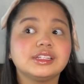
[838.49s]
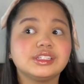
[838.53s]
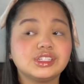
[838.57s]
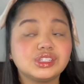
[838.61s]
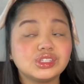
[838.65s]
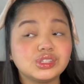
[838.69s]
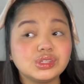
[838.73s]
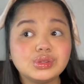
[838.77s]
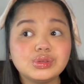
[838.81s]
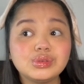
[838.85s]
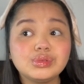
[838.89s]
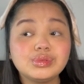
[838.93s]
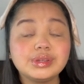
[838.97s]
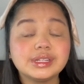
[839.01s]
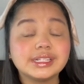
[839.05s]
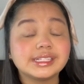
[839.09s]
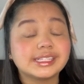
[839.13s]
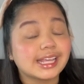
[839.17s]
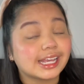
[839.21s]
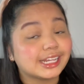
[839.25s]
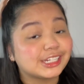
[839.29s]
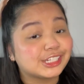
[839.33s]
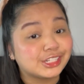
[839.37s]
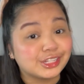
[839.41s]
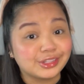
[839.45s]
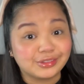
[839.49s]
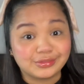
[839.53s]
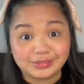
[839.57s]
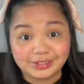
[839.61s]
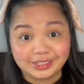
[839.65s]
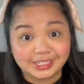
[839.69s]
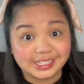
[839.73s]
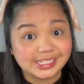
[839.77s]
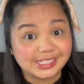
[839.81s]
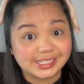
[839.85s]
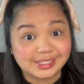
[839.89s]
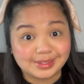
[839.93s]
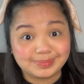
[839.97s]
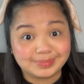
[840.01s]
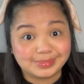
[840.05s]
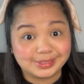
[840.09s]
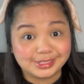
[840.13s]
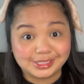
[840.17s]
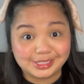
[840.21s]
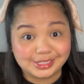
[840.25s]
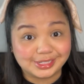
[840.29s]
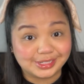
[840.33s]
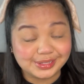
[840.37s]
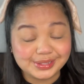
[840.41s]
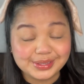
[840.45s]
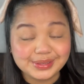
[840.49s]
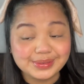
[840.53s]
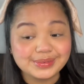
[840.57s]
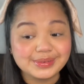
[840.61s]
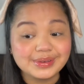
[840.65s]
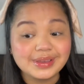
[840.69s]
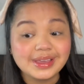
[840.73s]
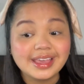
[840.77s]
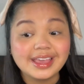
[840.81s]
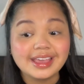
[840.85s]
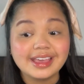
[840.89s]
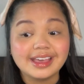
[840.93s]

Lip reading: Two, it's actually really simple to do.